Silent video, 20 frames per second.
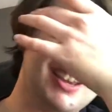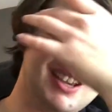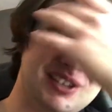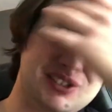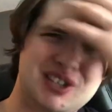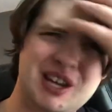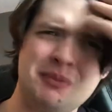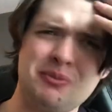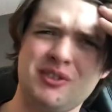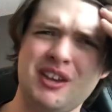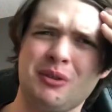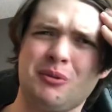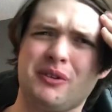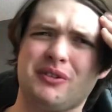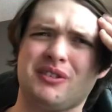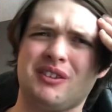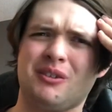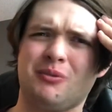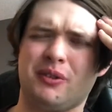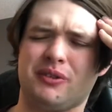Same thing
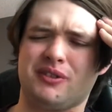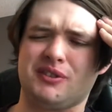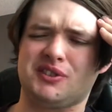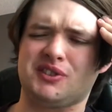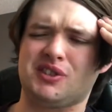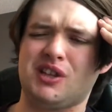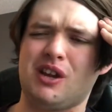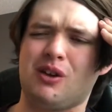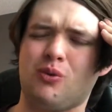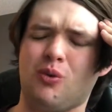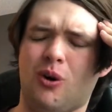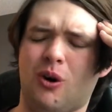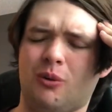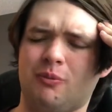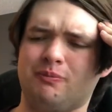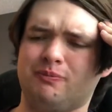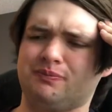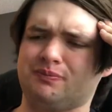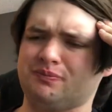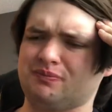with the with the sequel.